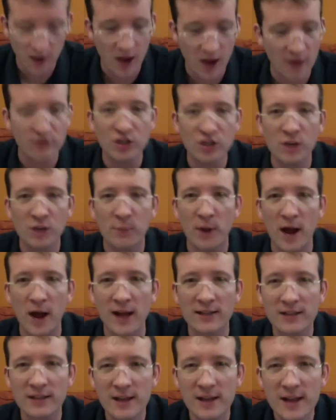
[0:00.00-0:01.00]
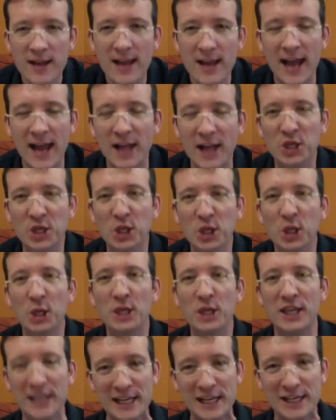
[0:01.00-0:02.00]
off to your boss, and you're
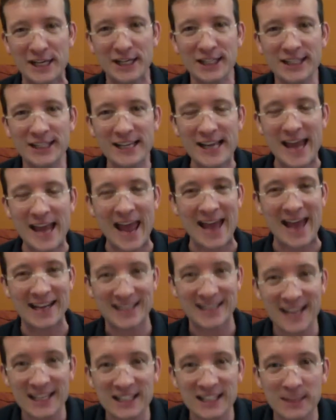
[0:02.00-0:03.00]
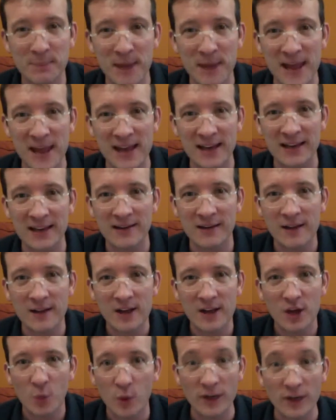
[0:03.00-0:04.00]
eagerly anticipating
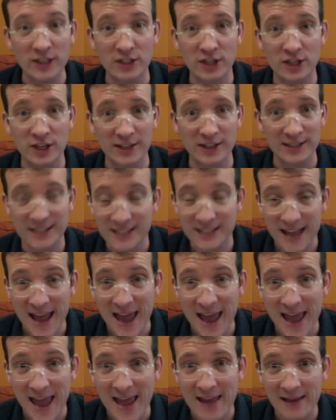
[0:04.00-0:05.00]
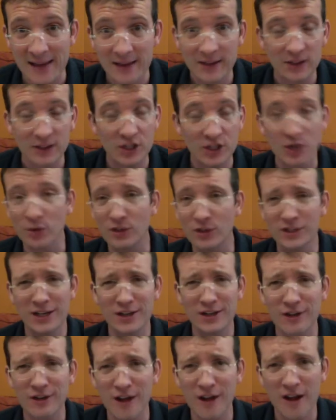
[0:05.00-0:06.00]
what he's going to say. You
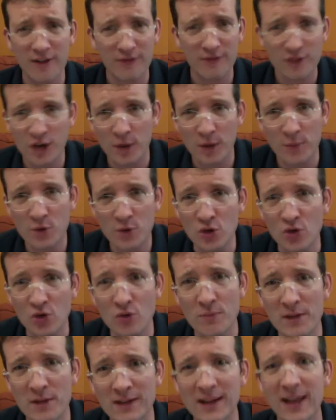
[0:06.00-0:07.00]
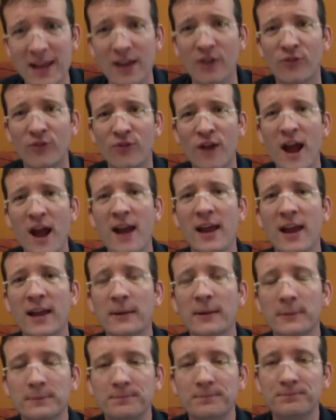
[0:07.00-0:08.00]
send it off, noon, midday on
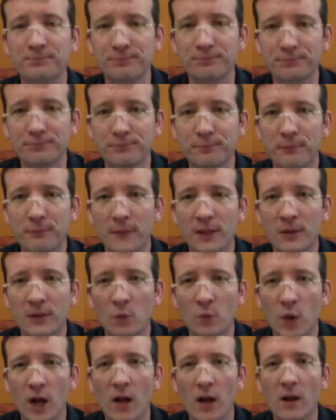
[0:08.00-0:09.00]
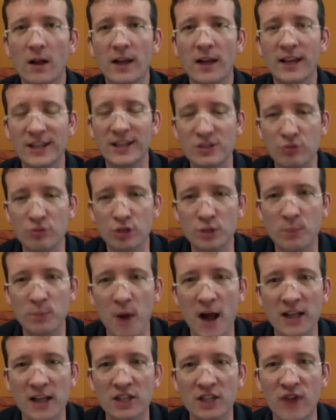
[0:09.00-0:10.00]
Friday. Well, his
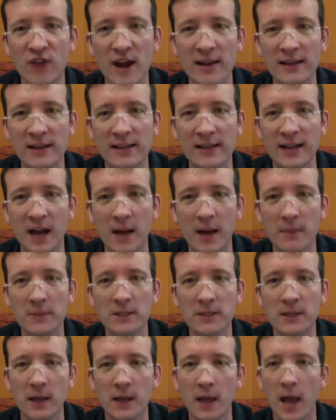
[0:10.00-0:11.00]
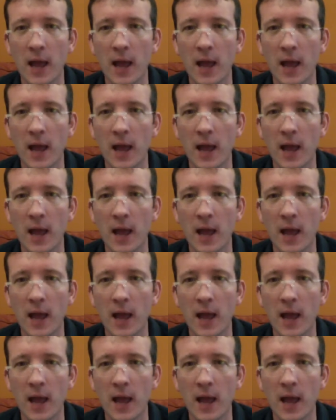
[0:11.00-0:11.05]
response finally comes